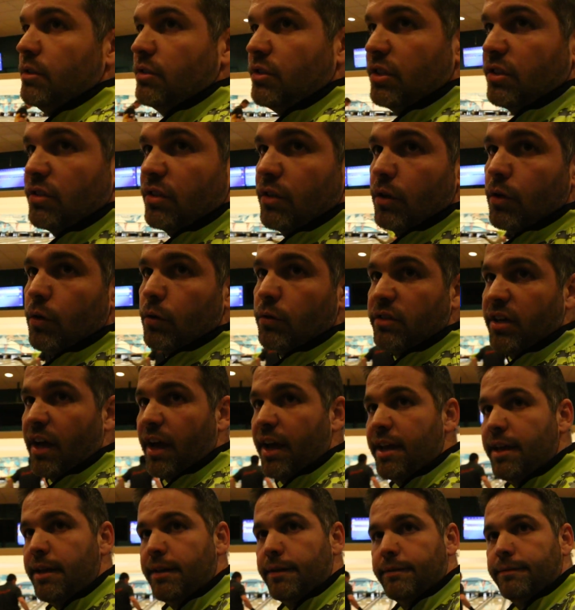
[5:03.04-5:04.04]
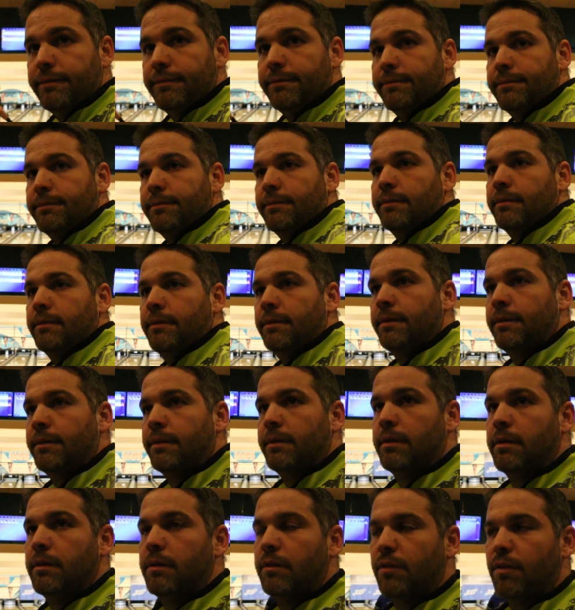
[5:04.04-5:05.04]
It was just a little tight.
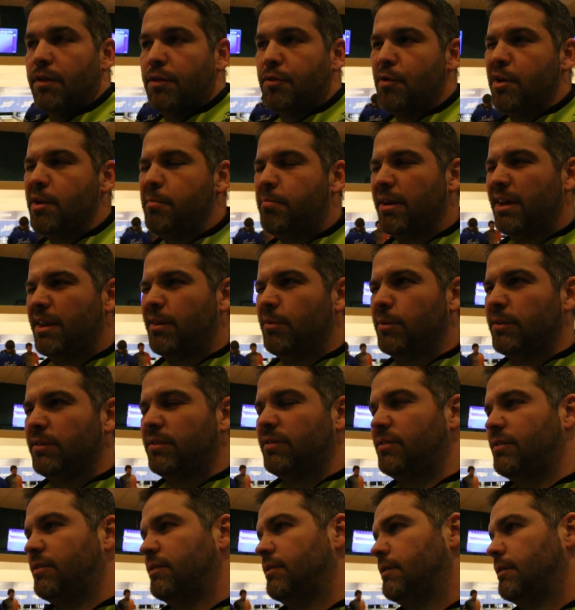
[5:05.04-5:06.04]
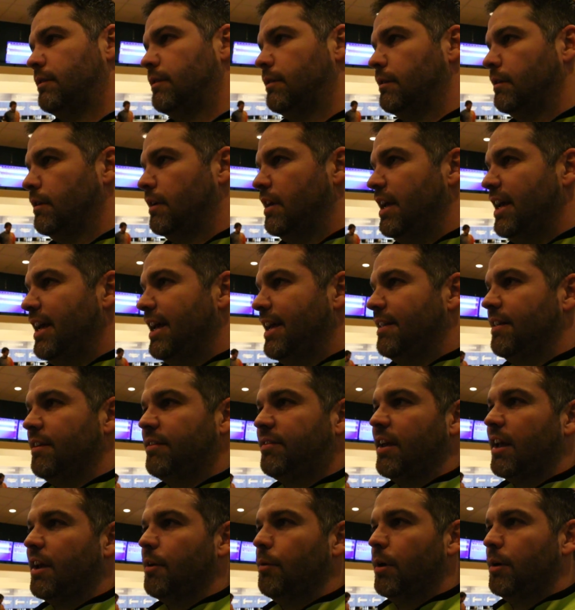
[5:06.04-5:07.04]
Three pin was the
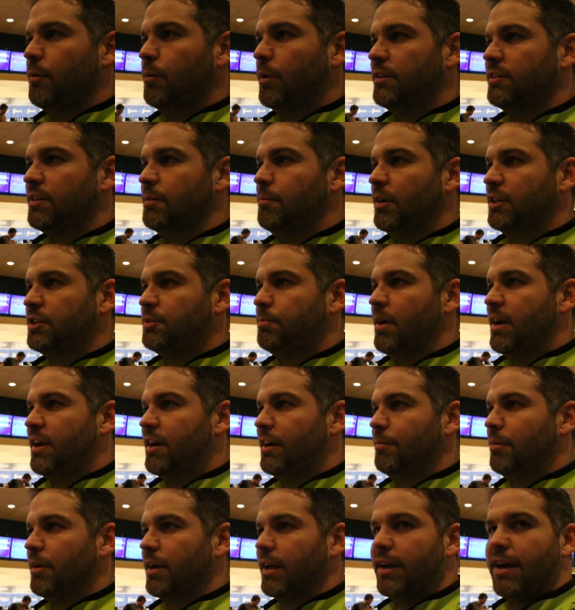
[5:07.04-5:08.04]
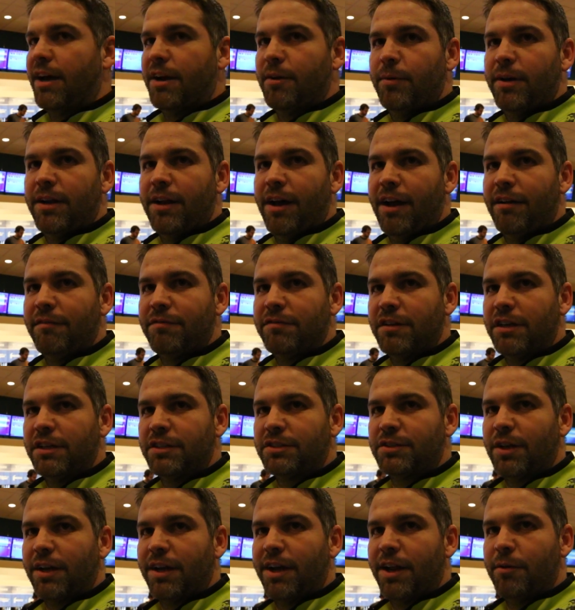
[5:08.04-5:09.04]
second one wasn't much better, but I kind of went high flush,
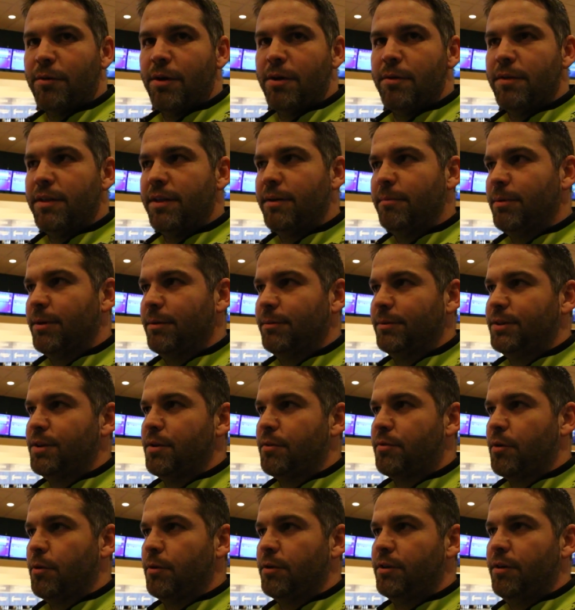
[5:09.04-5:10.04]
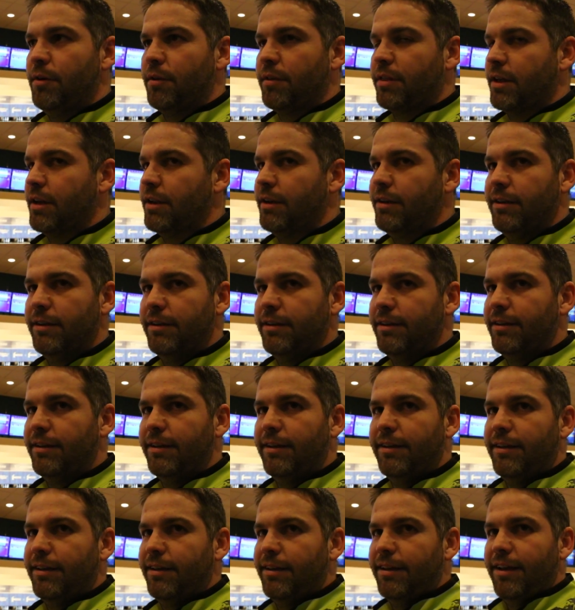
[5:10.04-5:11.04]
so I got away with it. But when you're throwing urethane,
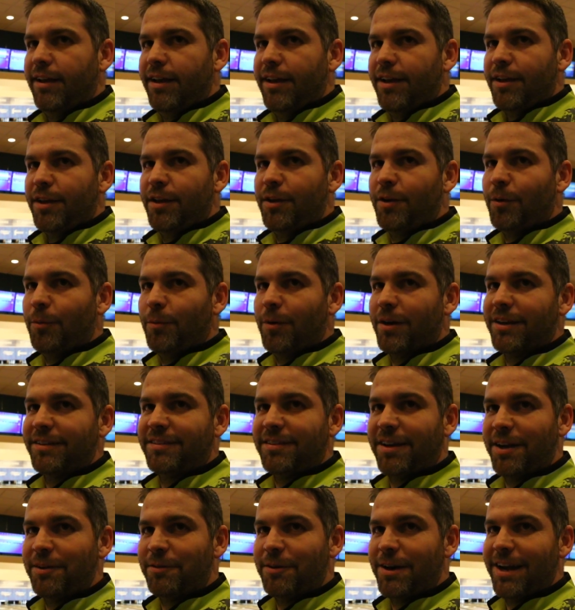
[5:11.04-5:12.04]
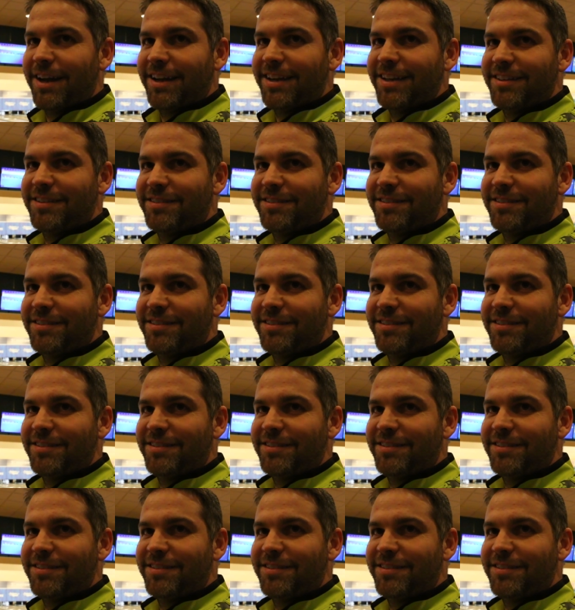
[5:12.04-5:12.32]
you don't want a tight rack.